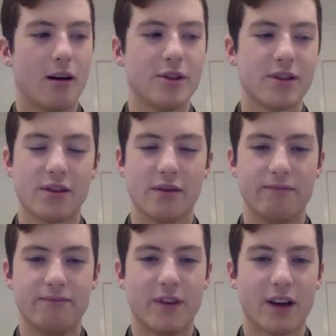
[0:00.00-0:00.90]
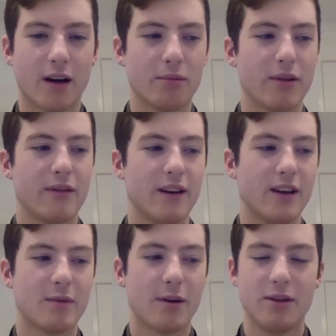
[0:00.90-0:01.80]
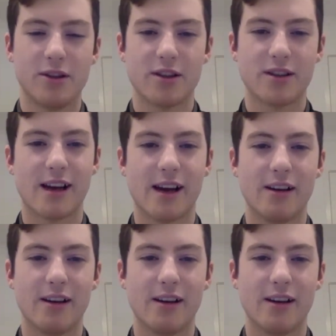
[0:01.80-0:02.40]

just a couple of things, maybe just the